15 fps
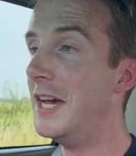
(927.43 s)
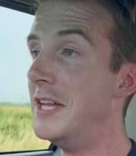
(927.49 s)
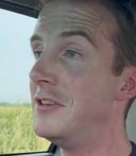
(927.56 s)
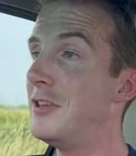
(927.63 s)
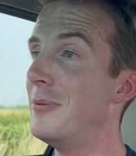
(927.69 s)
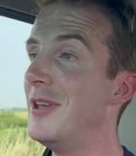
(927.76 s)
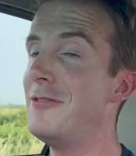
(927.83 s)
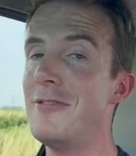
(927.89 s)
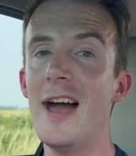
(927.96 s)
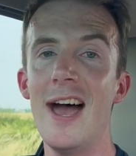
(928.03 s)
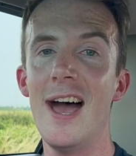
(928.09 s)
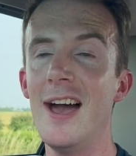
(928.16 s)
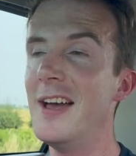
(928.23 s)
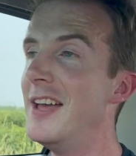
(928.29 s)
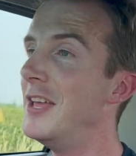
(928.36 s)
to be
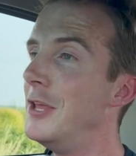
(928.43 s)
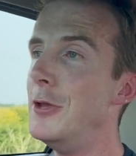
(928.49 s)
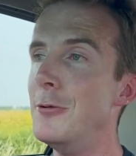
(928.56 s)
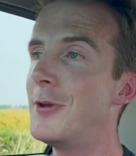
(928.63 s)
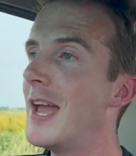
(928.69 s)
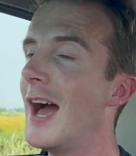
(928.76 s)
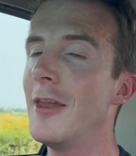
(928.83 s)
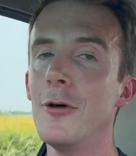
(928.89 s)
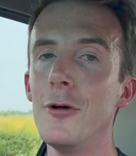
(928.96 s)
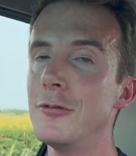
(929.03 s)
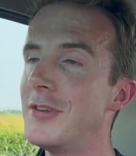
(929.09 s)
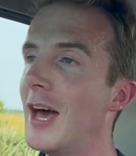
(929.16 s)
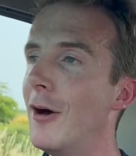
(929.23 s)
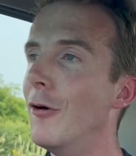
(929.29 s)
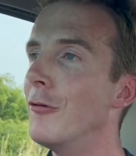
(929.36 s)
fair, you cannot
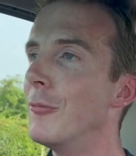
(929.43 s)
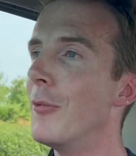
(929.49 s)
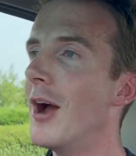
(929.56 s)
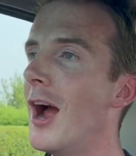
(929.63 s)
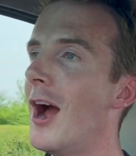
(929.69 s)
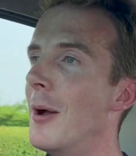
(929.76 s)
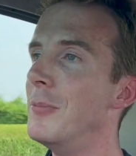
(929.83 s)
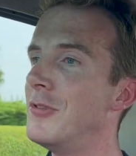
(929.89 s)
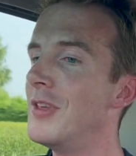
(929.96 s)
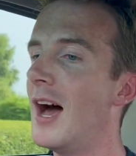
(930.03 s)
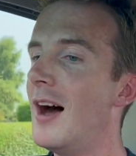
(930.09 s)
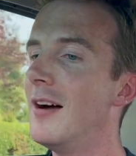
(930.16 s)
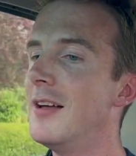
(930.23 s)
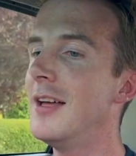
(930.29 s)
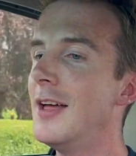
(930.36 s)
tell from where I'm
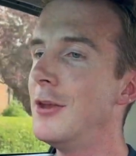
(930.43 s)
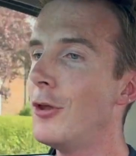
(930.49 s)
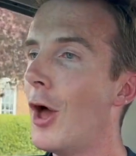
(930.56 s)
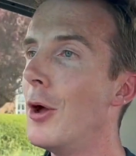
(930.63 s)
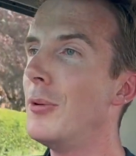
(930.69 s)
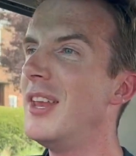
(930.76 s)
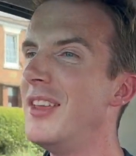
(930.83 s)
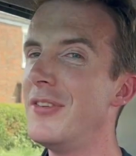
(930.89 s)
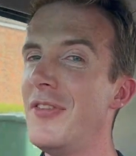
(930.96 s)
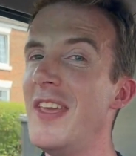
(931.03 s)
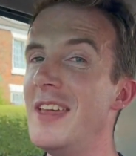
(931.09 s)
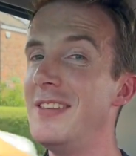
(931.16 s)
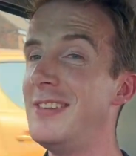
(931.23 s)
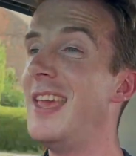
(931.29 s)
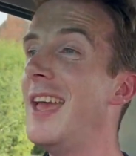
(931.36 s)
sat. Not only is the
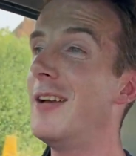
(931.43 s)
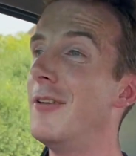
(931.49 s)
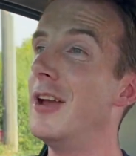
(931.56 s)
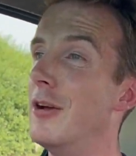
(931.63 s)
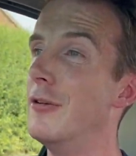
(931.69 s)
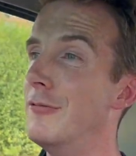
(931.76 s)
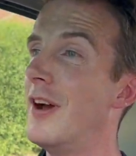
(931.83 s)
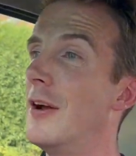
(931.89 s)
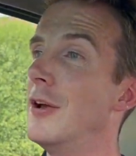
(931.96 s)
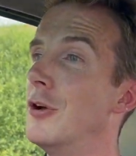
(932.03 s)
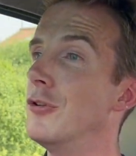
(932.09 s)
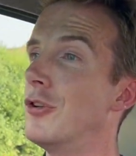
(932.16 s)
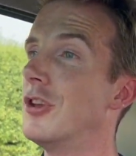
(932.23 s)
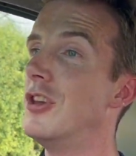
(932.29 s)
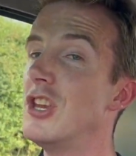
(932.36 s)
interior in very
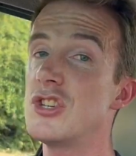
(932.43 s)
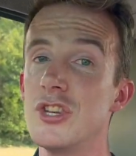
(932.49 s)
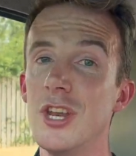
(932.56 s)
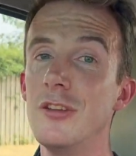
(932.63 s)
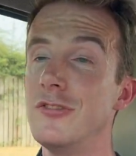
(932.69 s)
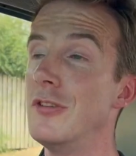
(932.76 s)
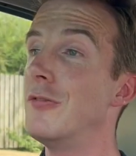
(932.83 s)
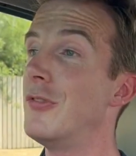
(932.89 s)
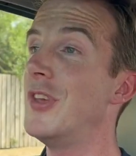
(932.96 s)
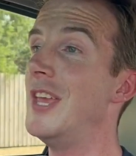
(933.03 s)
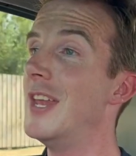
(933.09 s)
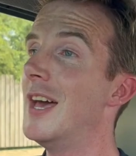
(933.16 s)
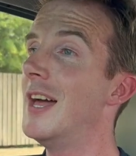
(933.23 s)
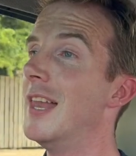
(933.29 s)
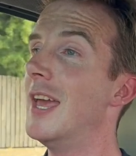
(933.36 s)
good condition, as you've
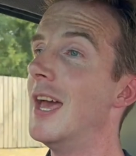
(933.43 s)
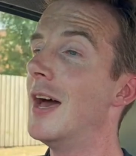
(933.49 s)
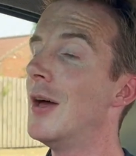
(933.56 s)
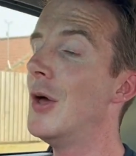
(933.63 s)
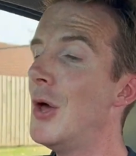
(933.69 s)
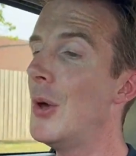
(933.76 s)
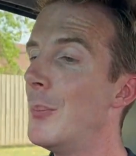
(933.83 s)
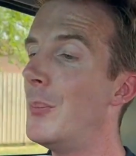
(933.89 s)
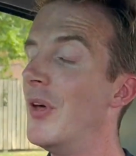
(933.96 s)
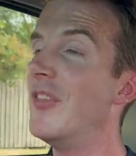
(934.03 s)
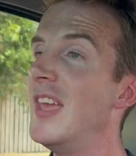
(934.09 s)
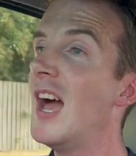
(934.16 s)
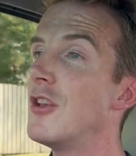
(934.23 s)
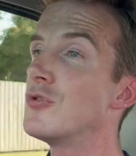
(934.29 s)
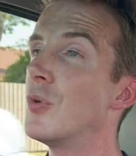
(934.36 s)
seen earlier, but
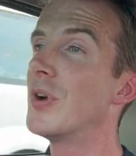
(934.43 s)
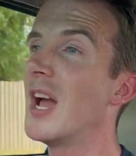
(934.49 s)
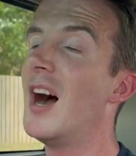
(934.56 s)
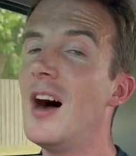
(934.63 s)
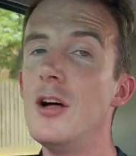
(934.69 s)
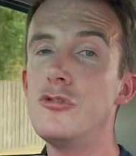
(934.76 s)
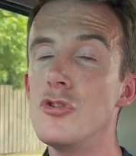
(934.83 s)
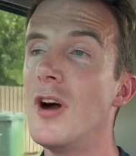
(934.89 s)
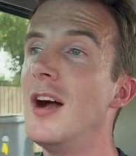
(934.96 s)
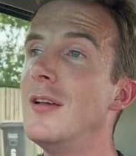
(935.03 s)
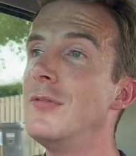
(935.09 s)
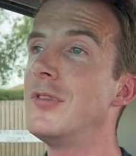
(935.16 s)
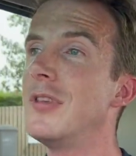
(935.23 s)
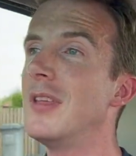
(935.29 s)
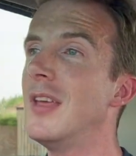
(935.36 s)
the actual car
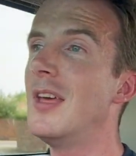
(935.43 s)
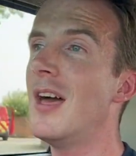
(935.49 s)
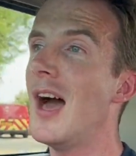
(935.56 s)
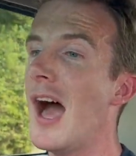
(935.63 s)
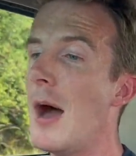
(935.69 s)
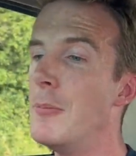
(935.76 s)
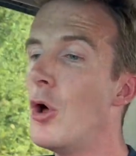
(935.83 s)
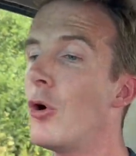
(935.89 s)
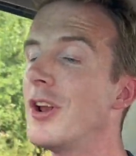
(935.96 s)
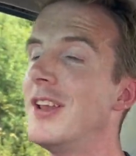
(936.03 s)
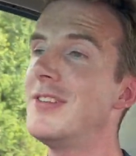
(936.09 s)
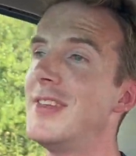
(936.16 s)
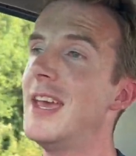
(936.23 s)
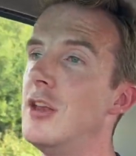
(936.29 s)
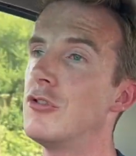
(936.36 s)
drives. I'm not gonna
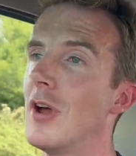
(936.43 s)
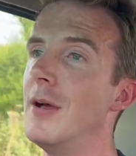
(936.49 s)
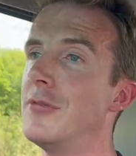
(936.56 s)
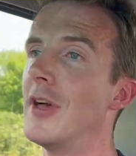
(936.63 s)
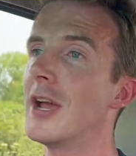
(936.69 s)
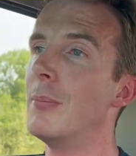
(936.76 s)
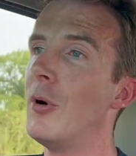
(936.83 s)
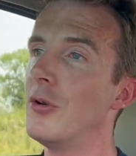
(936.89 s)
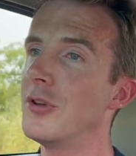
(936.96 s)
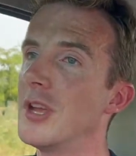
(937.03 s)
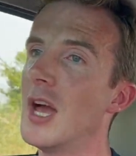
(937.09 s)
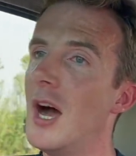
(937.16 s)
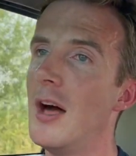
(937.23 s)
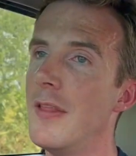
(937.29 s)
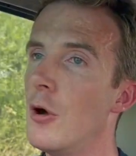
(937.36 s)
say it drives like a modern
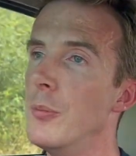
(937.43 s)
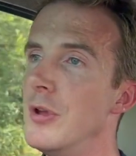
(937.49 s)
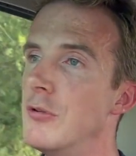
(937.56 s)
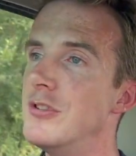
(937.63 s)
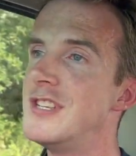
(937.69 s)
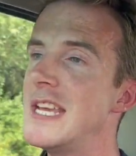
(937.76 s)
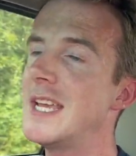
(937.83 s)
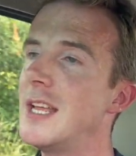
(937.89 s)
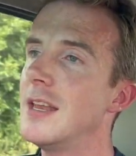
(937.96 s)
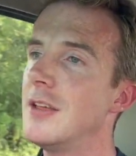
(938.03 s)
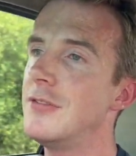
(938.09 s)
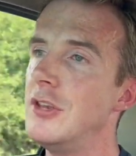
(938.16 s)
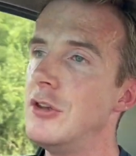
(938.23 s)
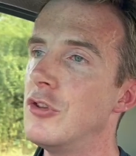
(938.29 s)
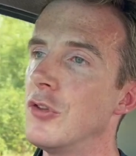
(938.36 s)
car, that would be
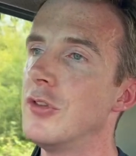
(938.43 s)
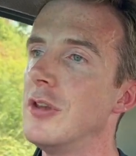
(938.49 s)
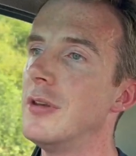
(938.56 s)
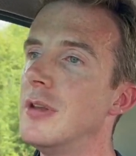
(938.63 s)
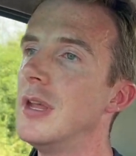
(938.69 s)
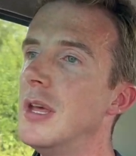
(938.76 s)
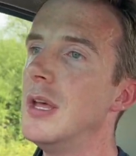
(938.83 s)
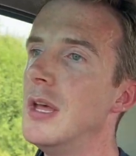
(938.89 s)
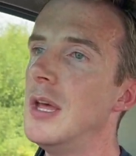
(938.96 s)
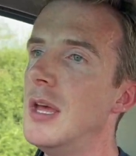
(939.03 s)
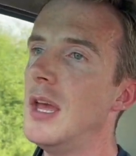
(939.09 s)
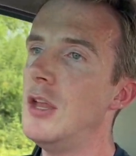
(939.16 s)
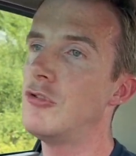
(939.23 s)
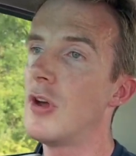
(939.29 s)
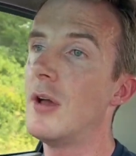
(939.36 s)
ridiculous, it doesn't.
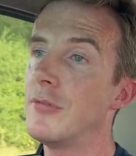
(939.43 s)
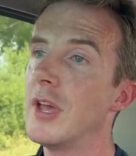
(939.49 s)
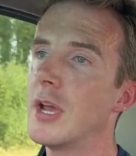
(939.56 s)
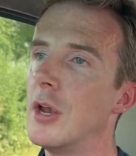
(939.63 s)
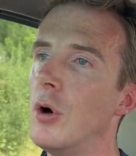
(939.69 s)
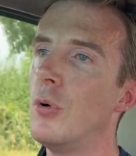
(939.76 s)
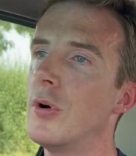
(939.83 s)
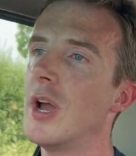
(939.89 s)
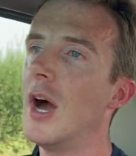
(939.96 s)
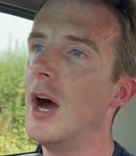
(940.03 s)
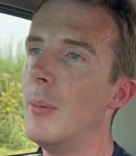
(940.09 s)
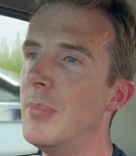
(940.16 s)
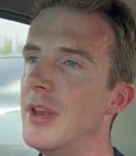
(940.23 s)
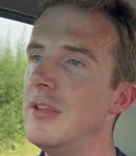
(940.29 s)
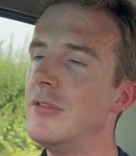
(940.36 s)
It drives like an old car,
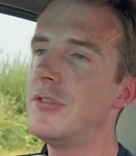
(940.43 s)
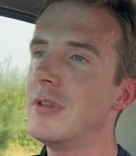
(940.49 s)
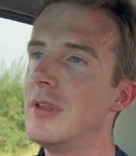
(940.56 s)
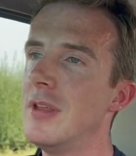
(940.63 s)
but it's